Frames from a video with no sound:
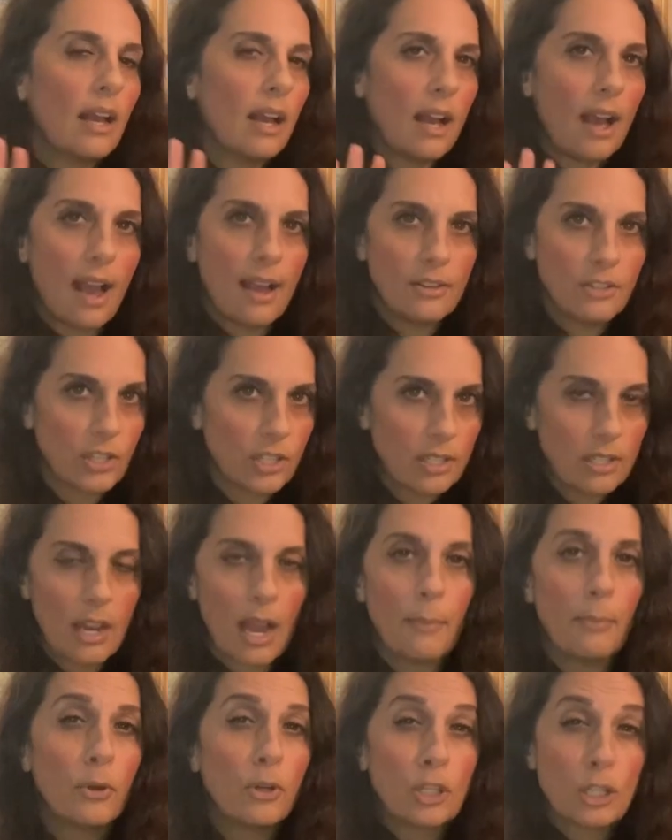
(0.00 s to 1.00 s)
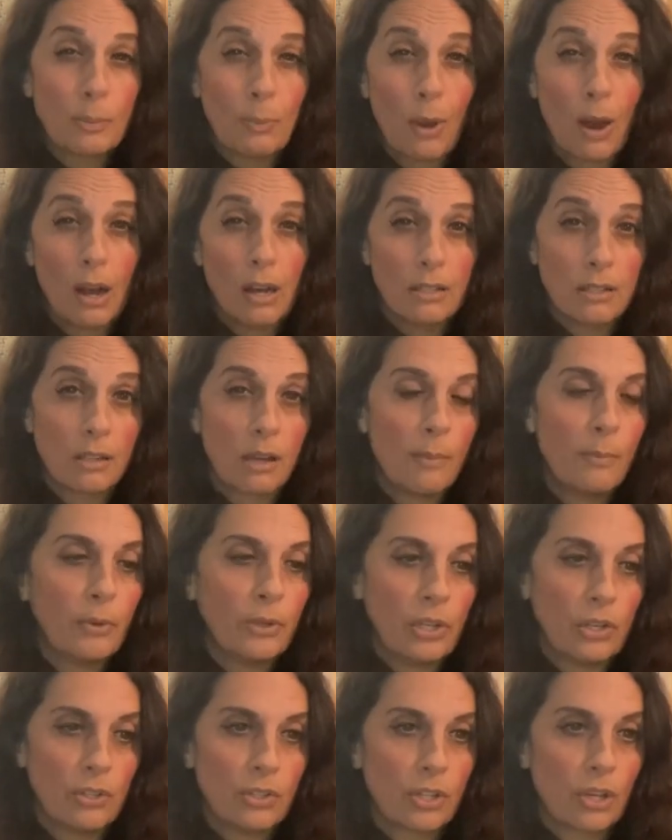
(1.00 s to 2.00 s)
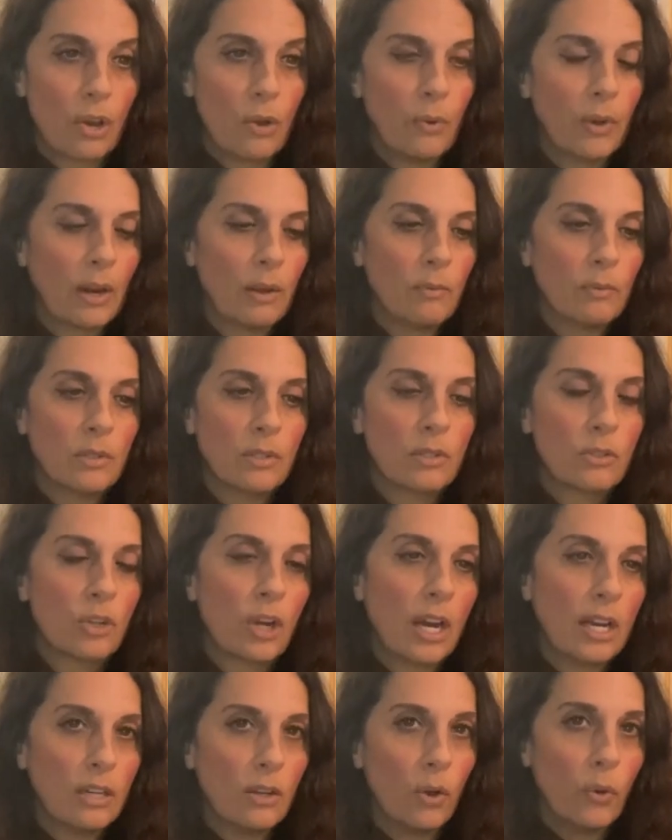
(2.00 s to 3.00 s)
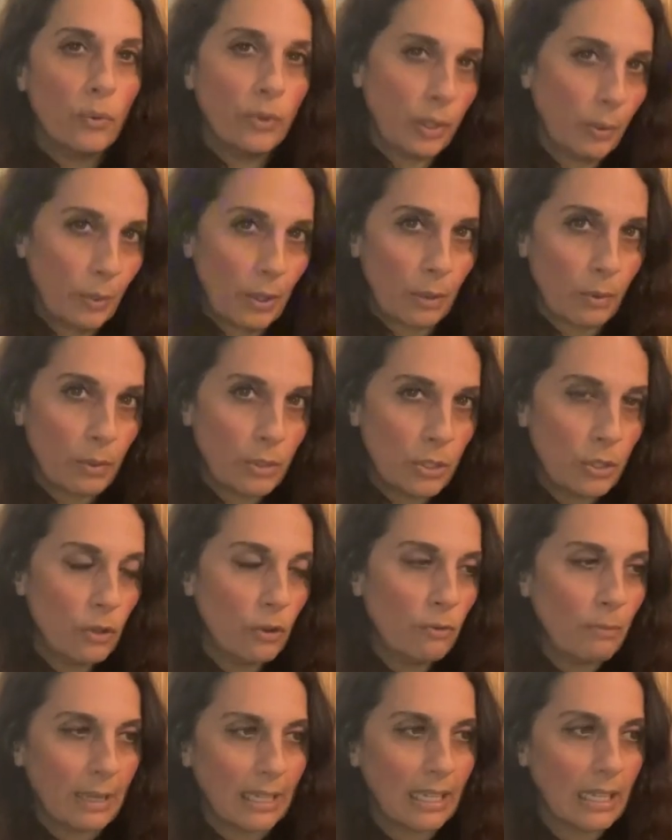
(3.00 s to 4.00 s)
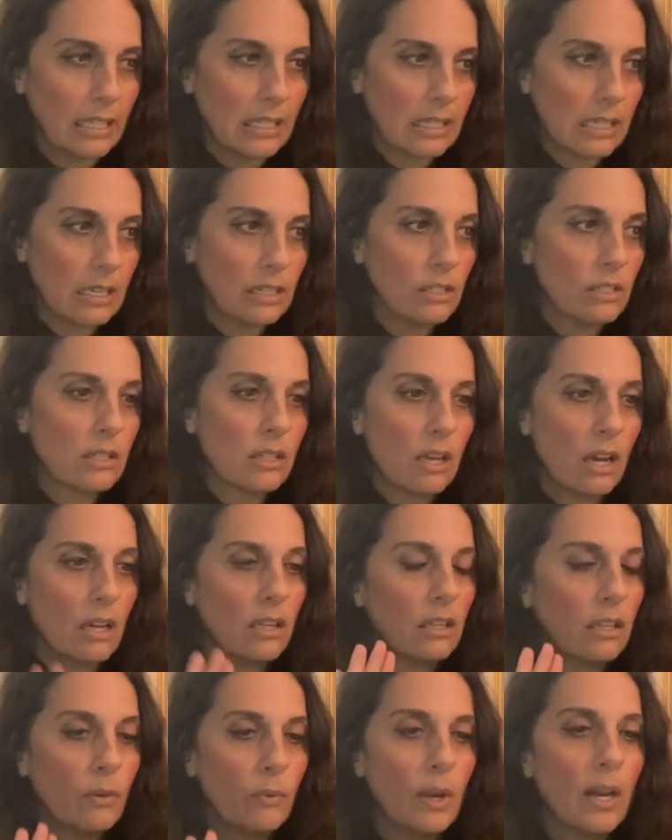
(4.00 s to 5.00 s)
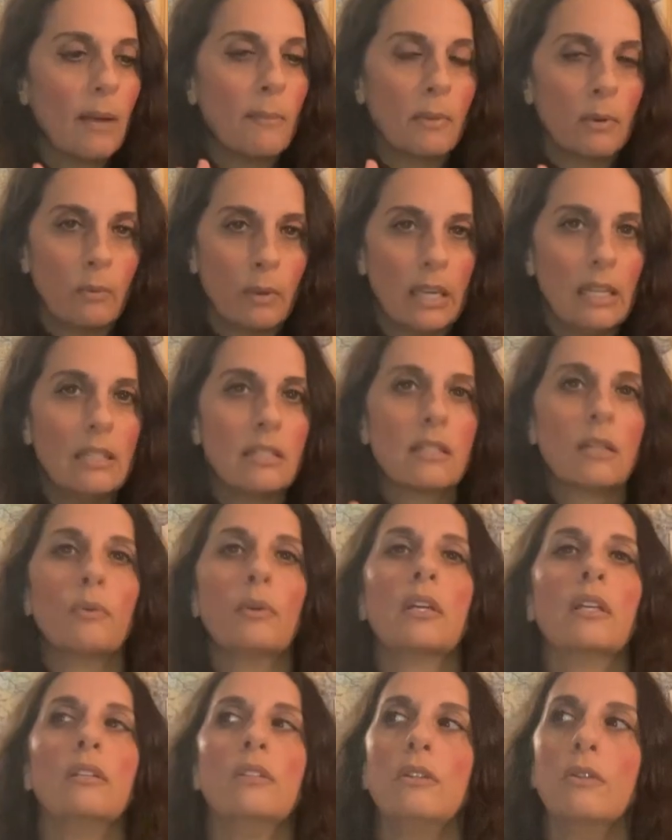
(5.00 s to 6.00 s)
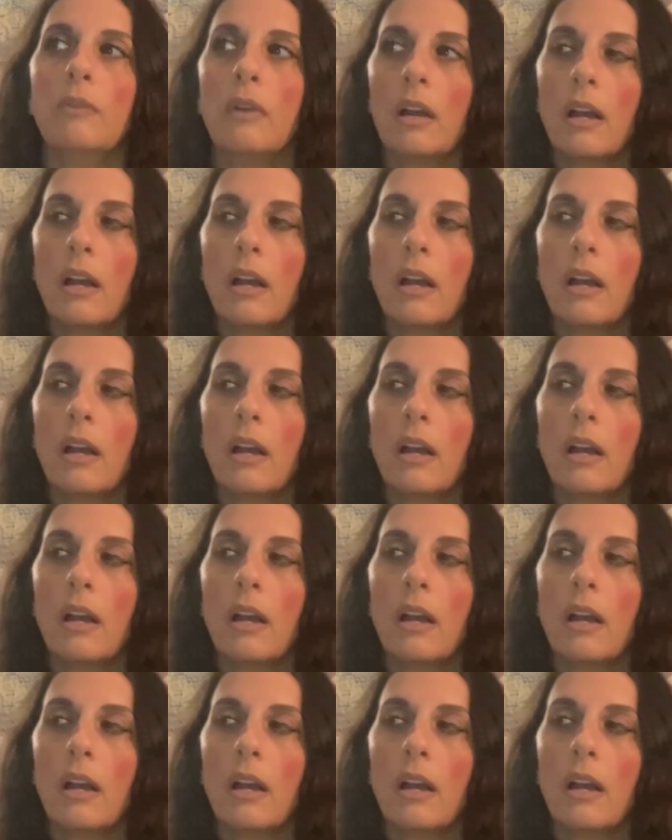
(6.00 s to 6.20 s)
I just, I pushed pause a couple years ago when I was trying to only work with two of my kids and I just thought, you know what, I'm gonna wait until we can do